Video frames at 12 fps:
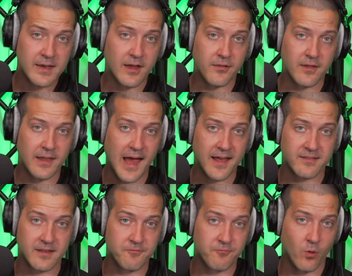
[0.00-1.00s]
Now the
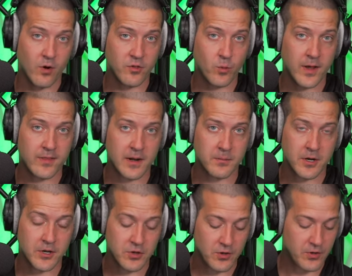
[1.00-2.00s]
last and fourth way that I'm
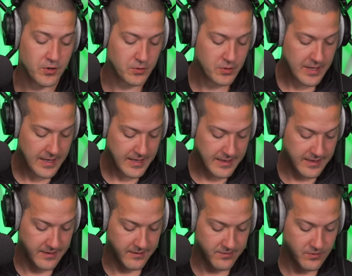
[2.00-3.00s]
going to show you
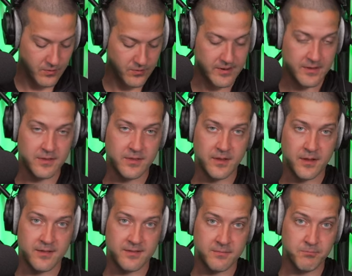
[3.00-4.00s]
is using
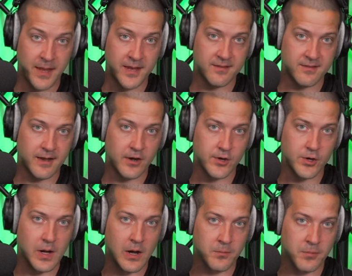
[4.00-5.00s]
the main
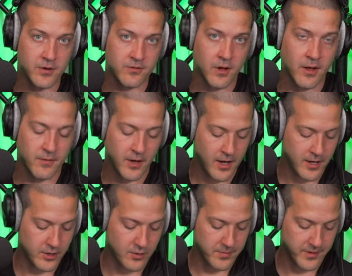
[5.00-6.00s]
stereo outputs on the
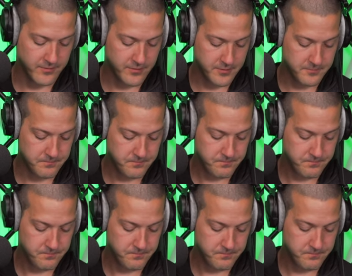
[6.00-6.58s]
audio mixer.